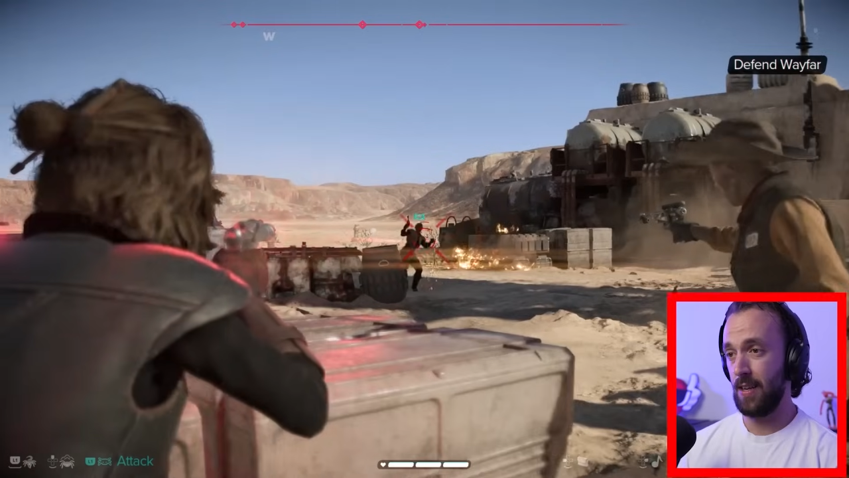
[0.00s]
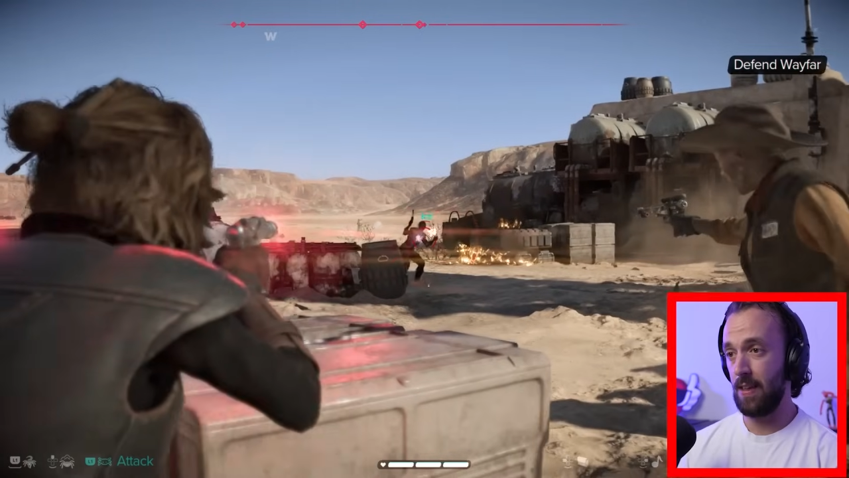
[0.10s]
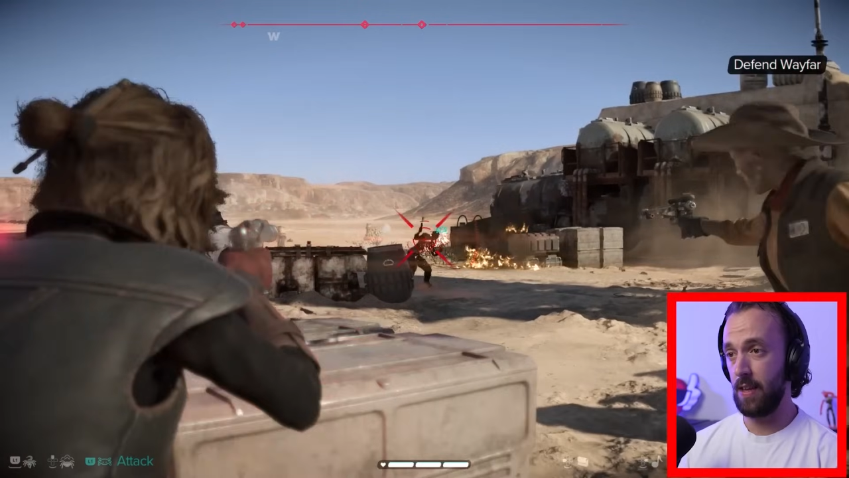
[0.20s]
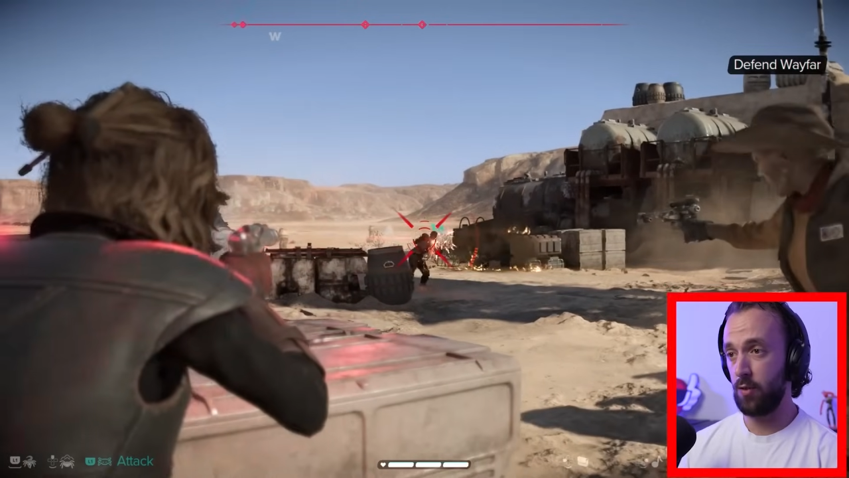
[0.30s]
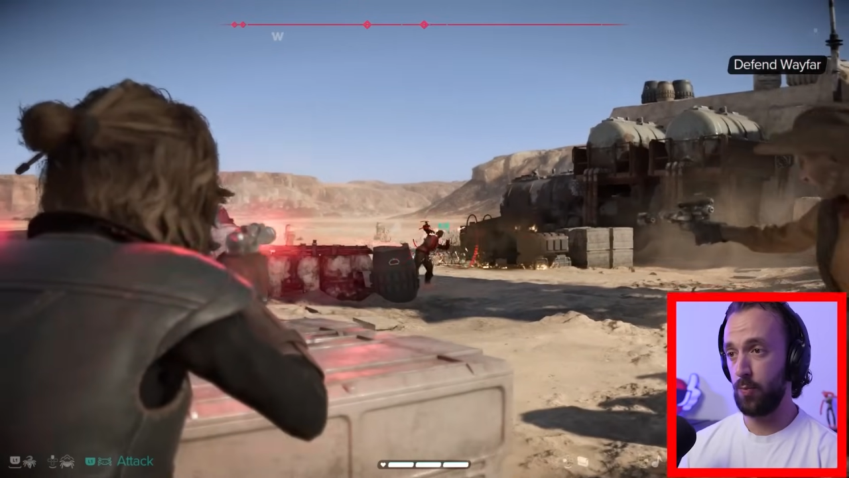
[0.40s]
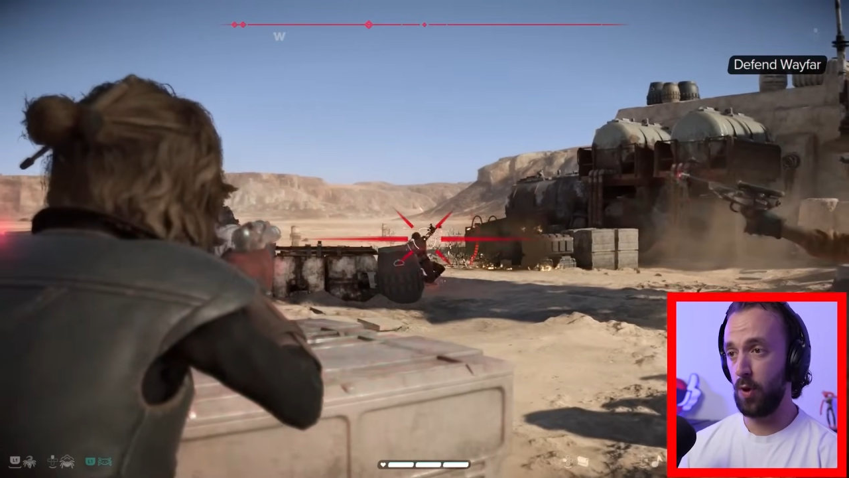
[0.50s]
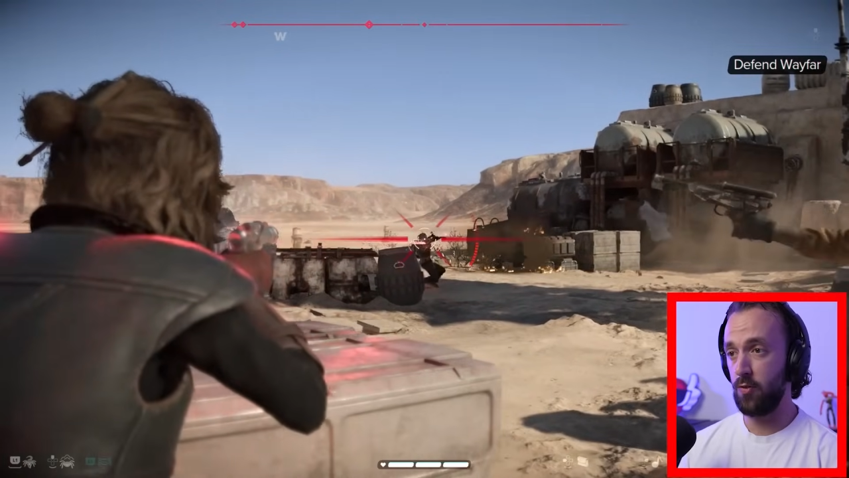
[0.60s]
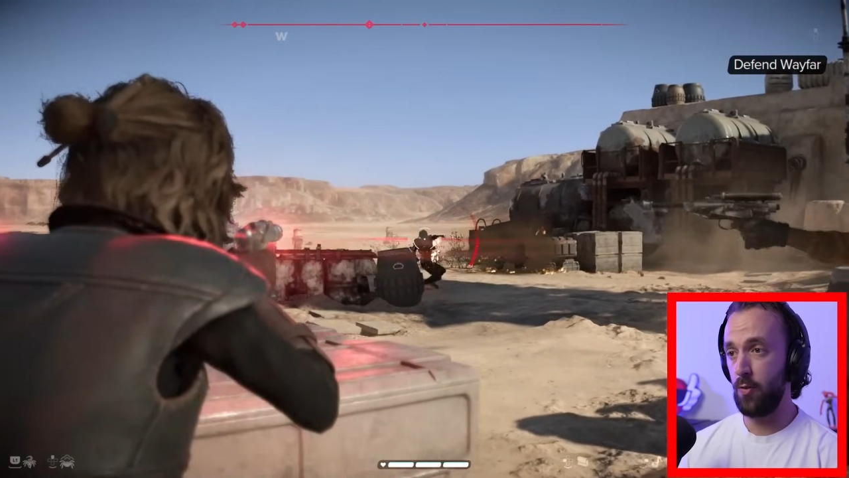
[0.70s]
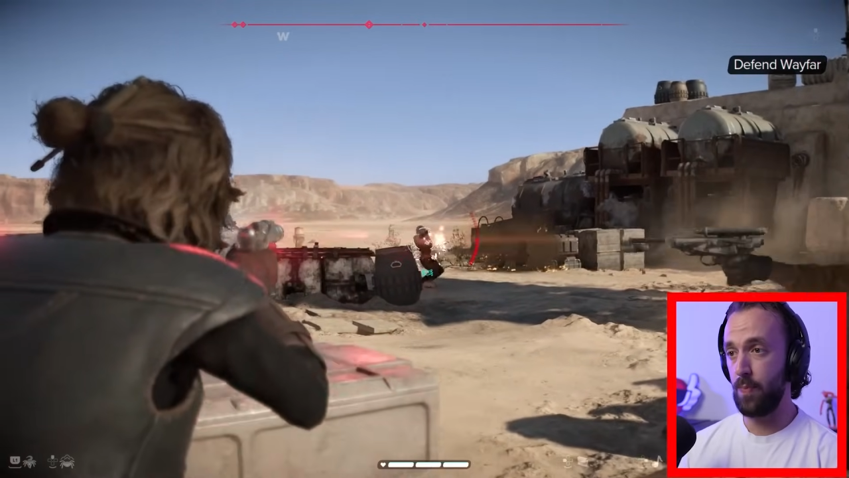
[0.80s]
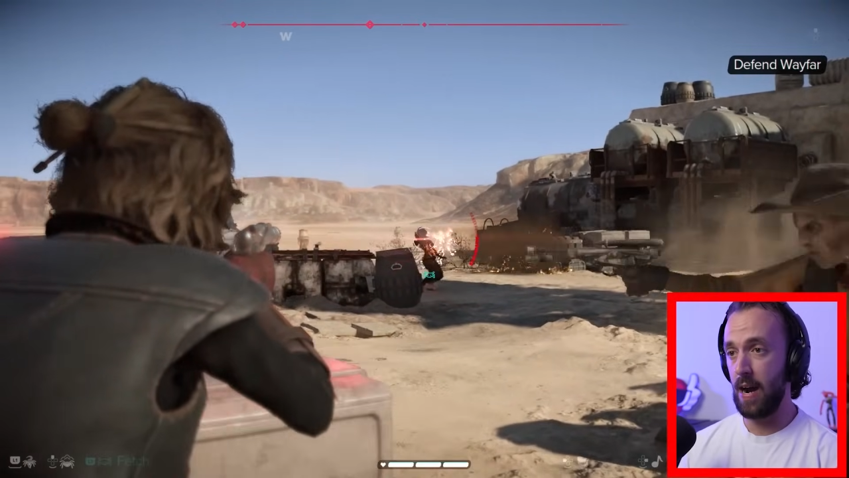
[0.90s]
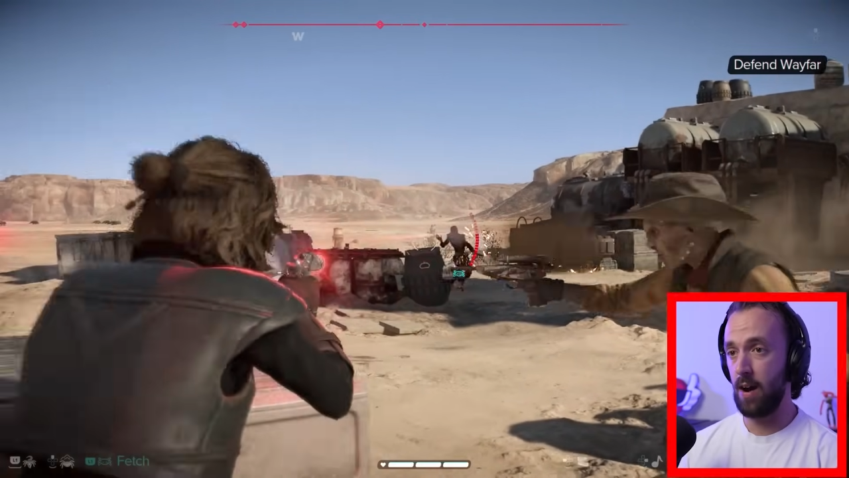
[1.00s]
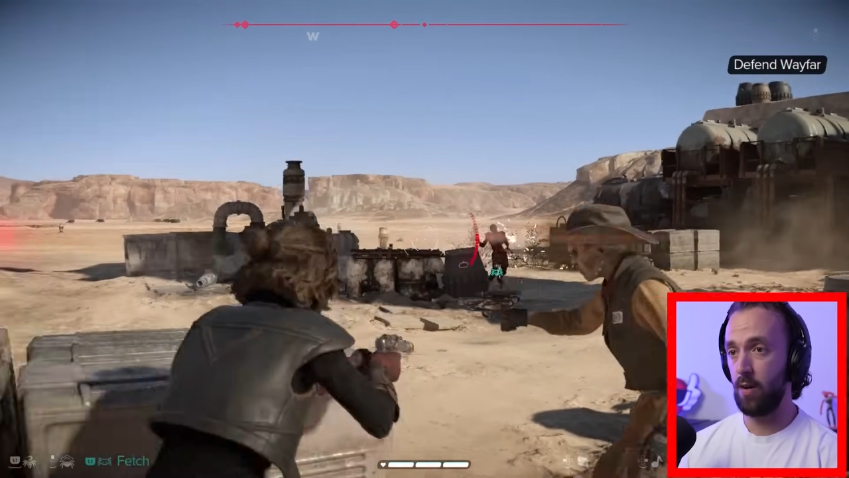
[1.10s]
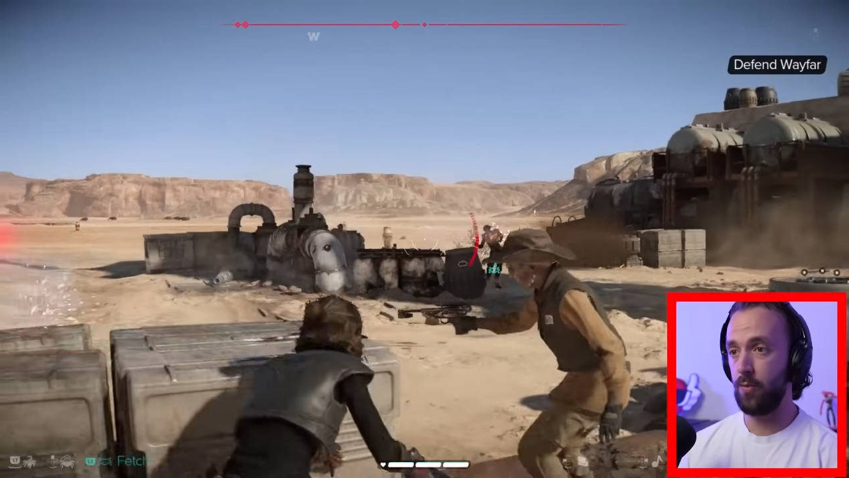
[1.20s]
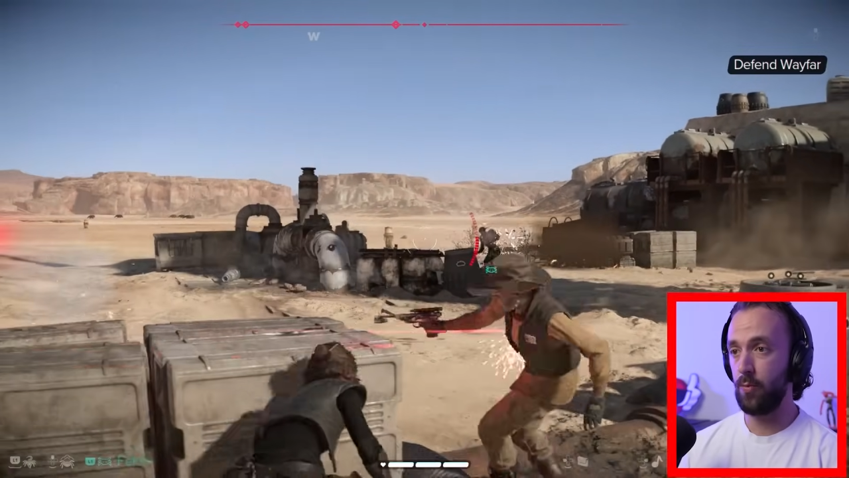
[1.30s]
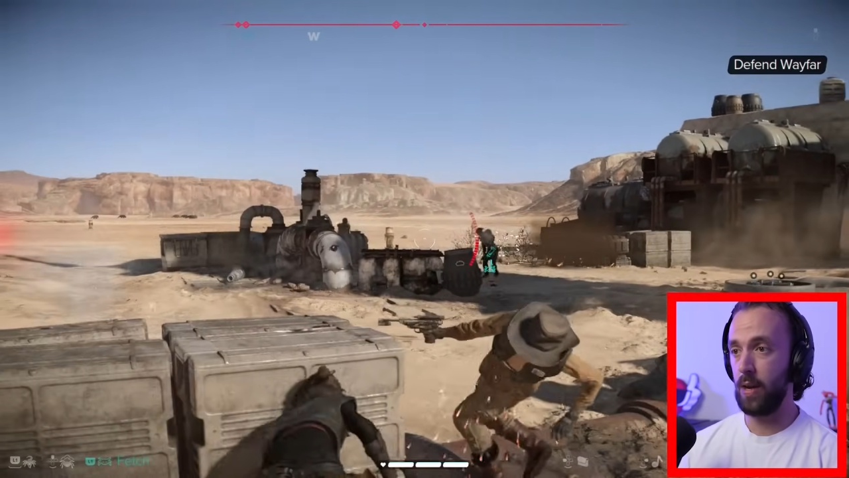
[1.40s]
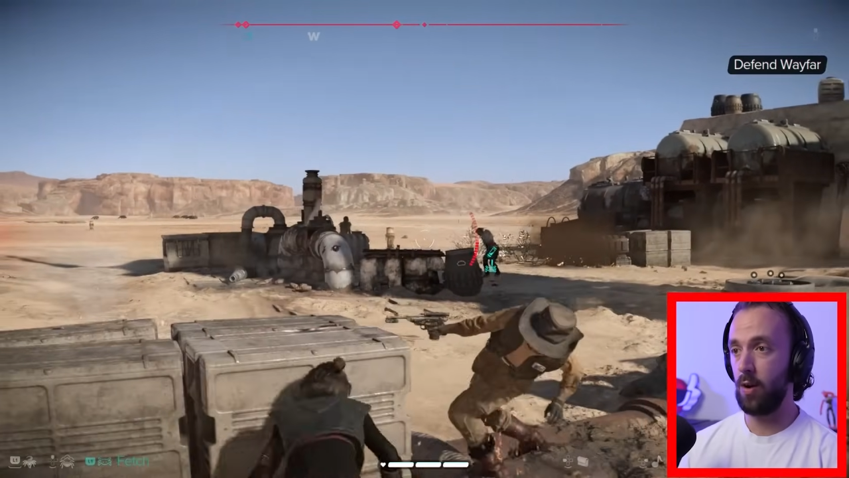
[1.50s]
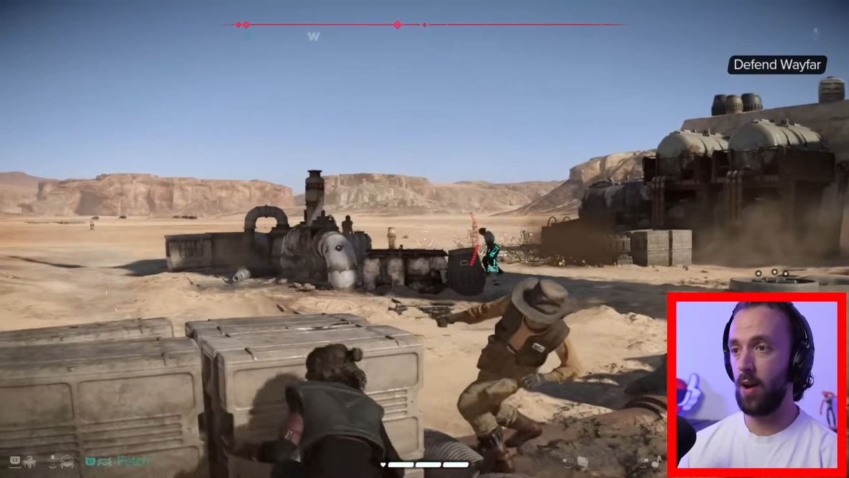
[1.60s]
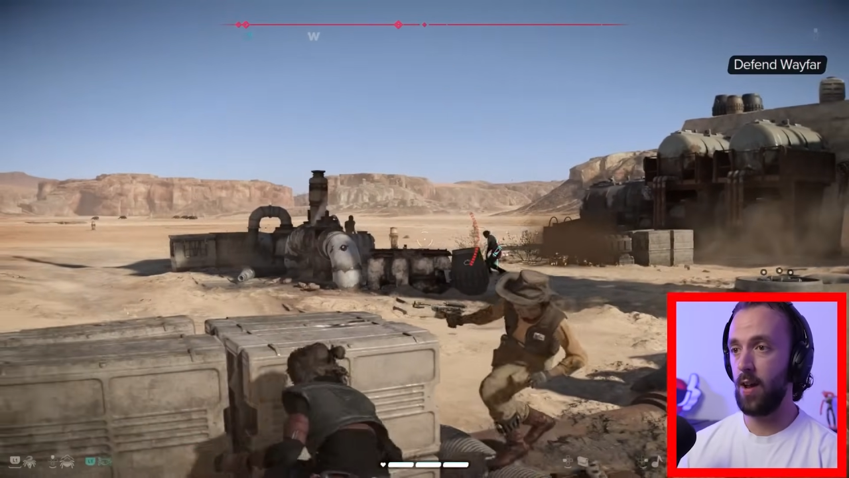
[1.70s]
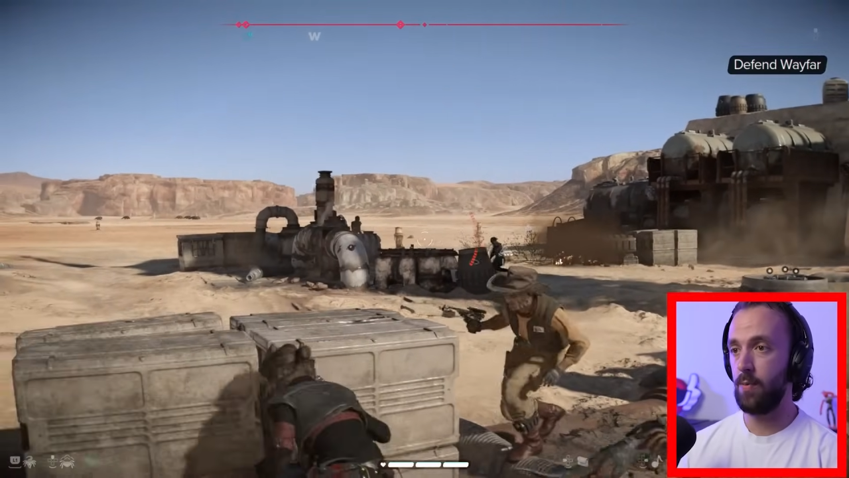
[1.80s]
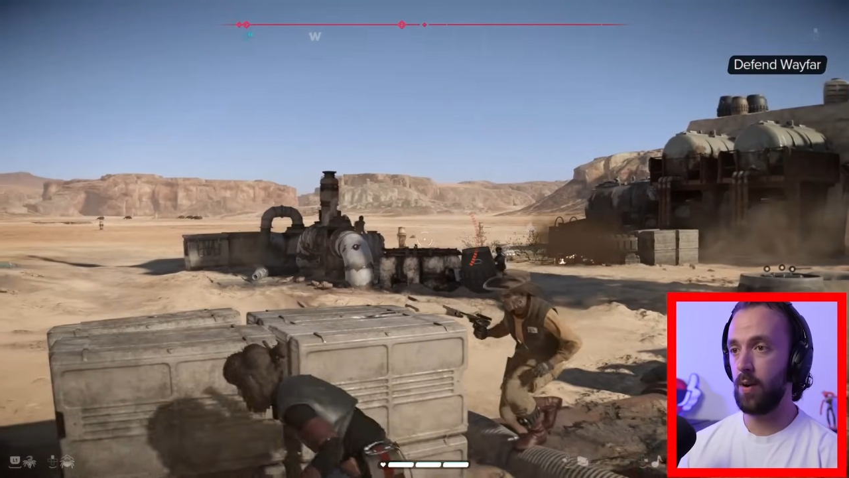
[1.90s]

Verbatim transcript: If the explosive barrels, we're good.